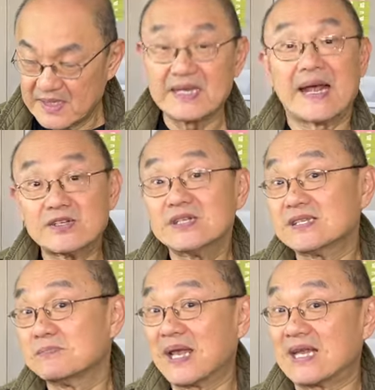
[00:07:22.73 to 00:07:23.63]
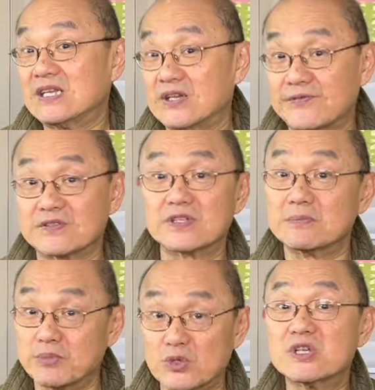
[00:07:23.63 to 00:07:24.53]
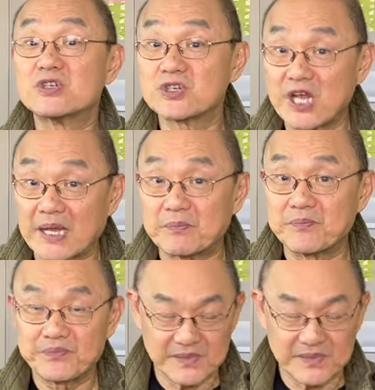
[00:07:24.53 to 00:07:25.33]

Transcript: it actually doesn't make any difference to the boot shape.